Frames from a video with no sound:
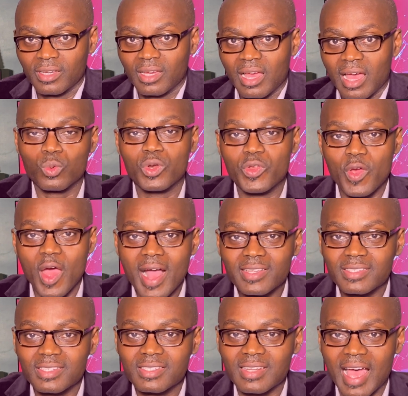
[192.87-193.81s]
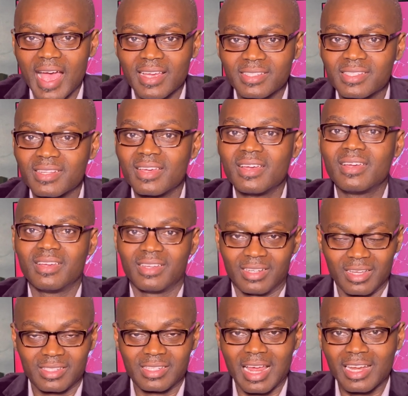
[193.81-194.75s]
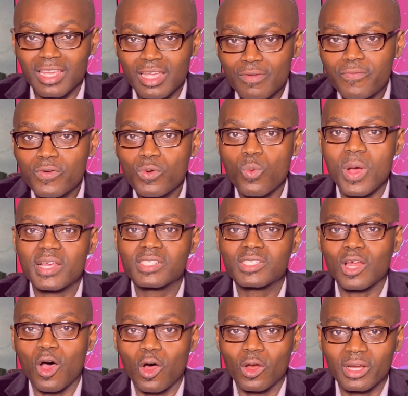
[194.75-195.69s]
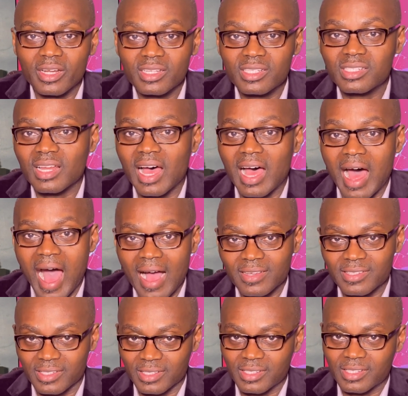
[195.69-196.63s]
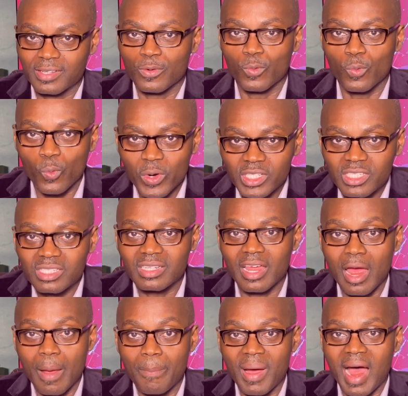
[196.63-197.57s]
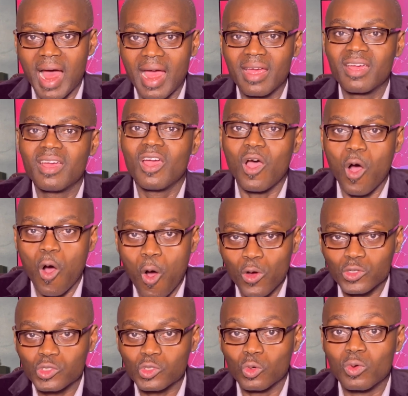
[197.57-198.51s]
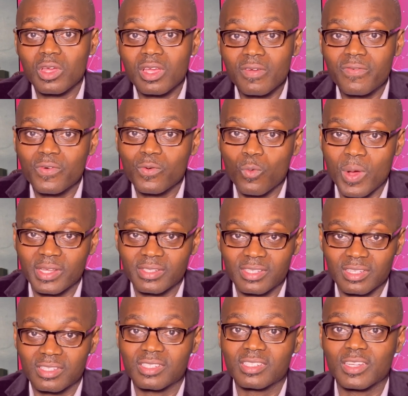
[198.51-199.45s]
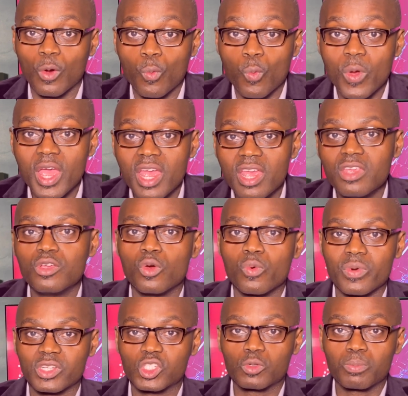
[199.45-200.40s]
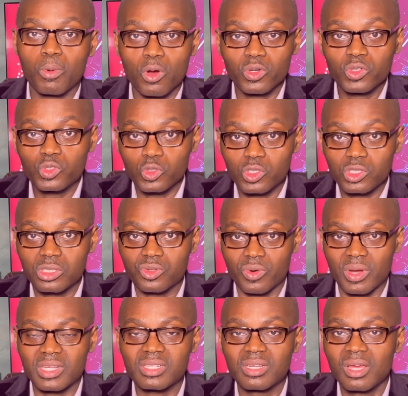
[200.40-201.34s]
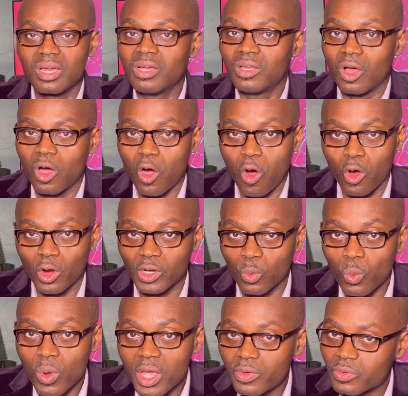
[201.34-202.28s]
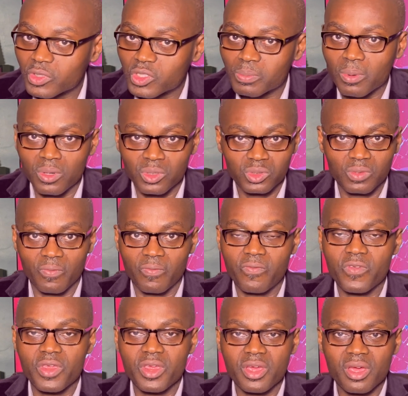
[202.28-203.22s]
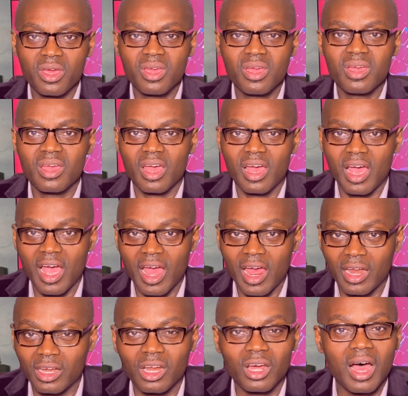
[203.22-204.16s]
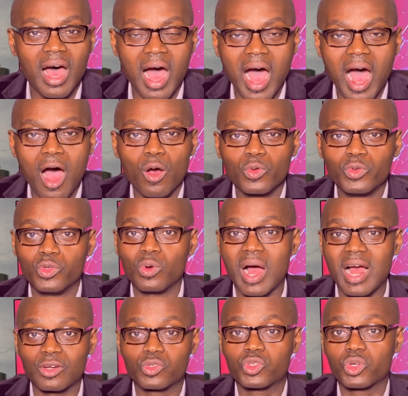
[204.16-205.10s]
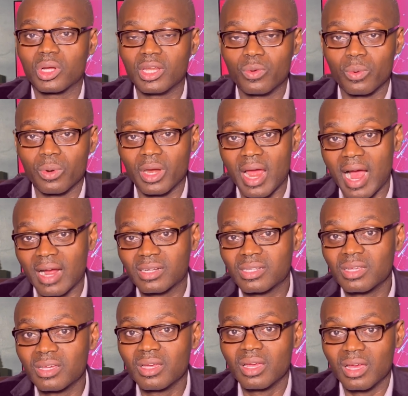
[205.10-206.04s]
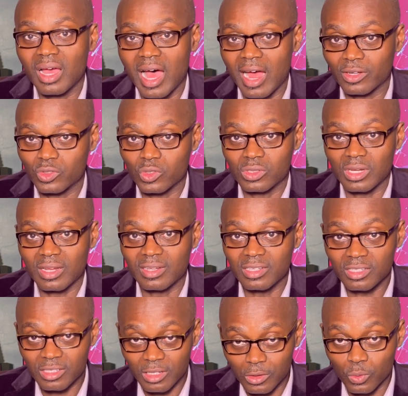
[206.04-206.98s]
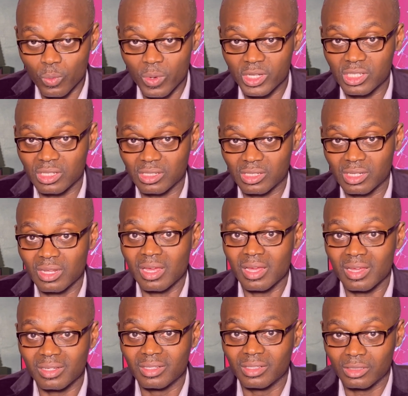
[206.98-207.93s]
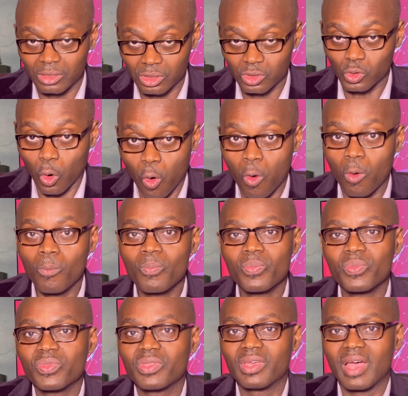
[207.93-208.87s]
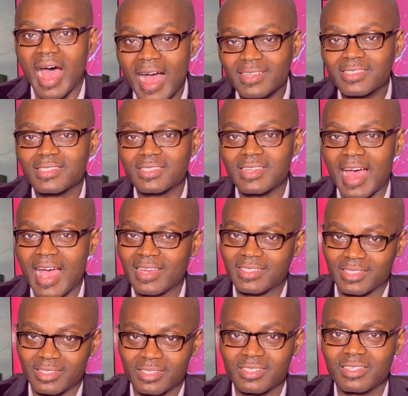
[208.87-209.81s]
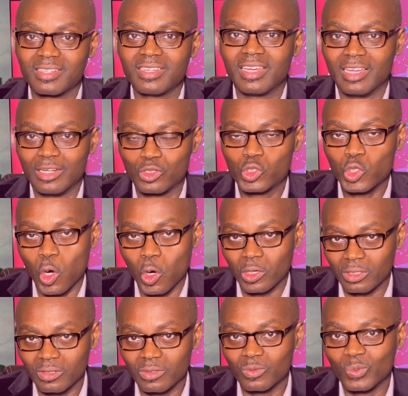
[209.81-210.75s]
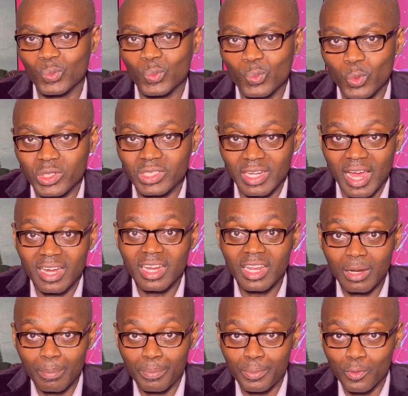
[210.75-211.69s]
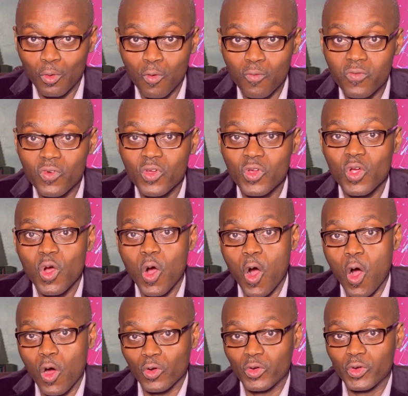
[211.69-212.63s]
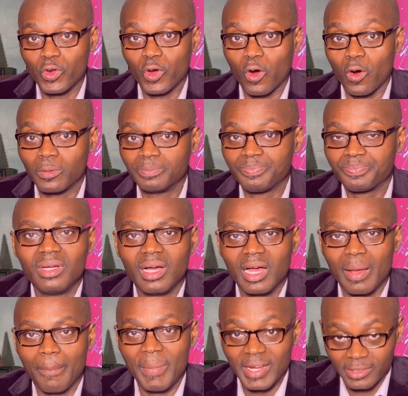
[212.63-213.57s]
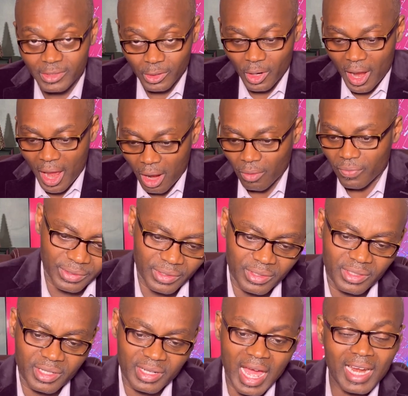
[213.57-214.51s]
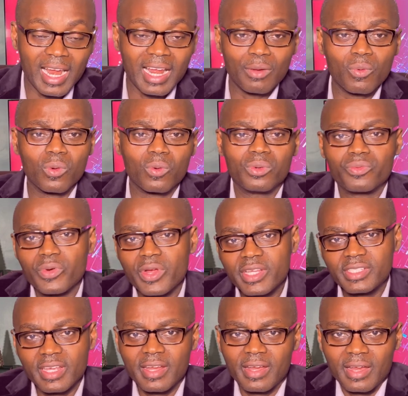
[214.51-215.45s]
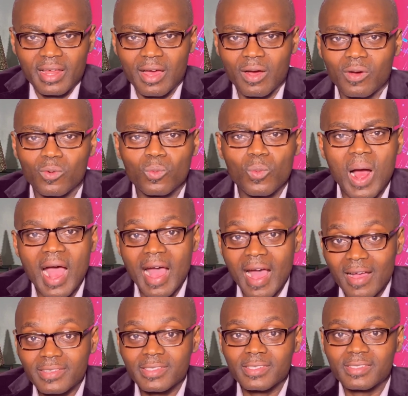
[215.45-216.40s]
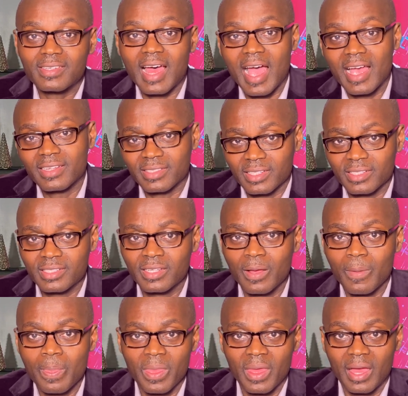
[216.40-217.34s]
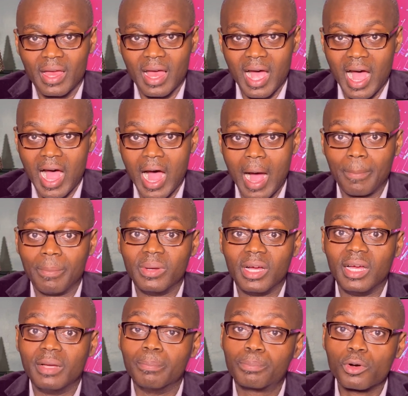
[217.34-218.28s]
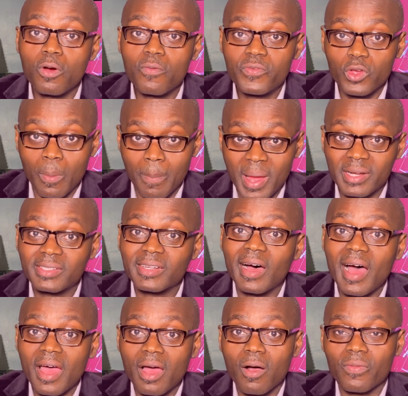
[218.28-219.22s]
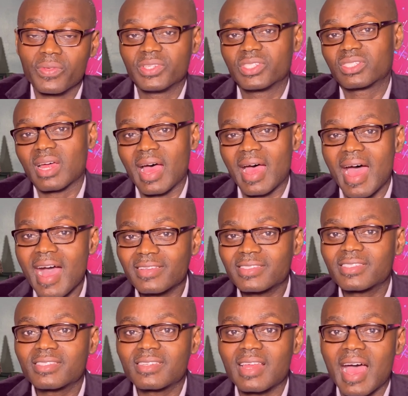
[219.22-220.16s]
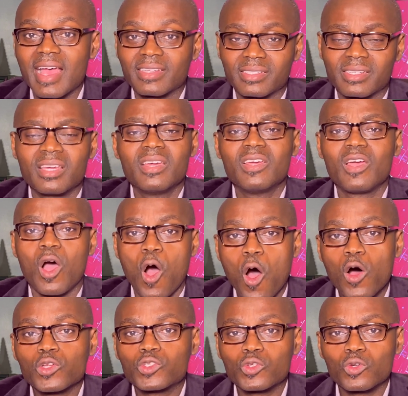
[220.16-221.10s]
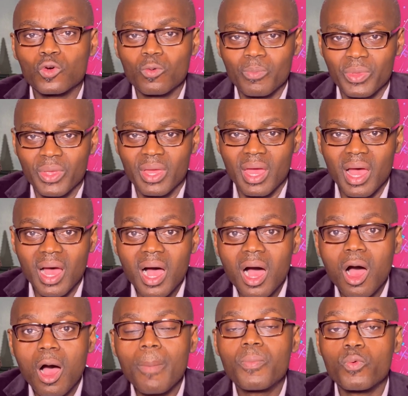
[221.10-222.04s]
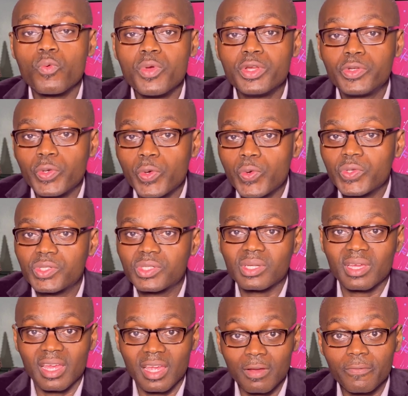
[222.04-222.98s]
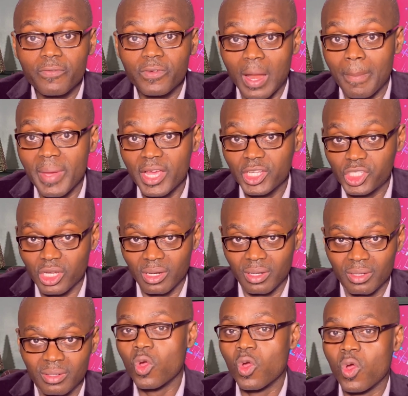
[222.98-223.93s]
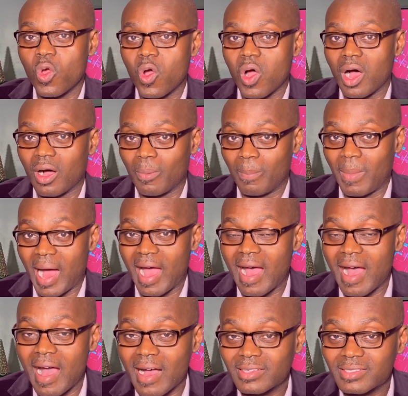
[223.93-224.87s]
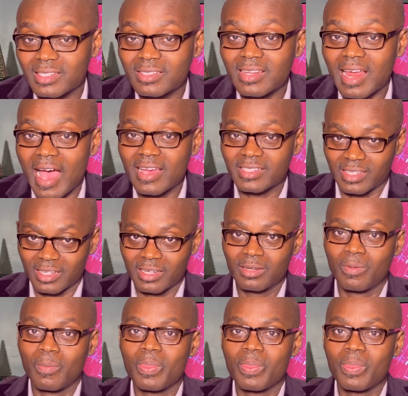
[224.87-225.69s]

When you exercise, there's an influence on this axis, which thereby also influences the way you respond to stress or the way you respond to fear, and how you actually react to certain situations. So exercises, in short, will then improve on your mental health. The other reason why exercises improve your mental health is that exercise also help reduce inflammation. By exercising,